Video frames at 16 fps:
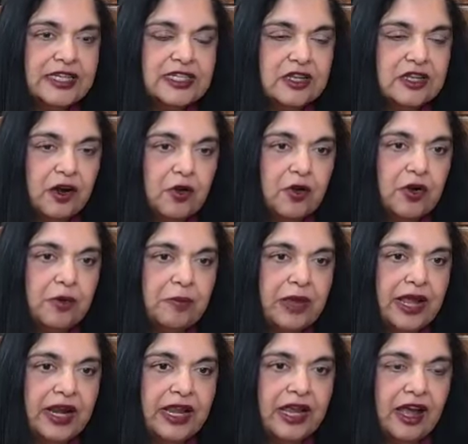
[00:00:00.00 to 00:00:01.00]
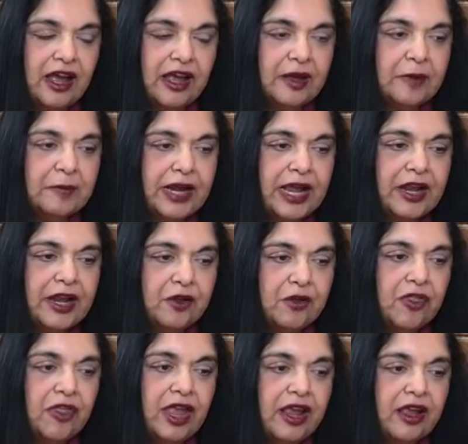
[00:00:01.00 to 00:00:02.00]
It's not going to be any higher, but I
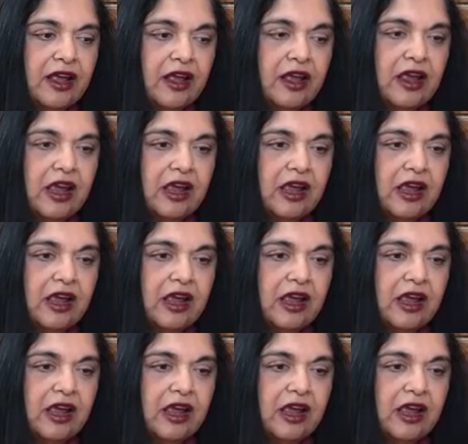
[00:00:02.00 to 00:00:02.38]
do think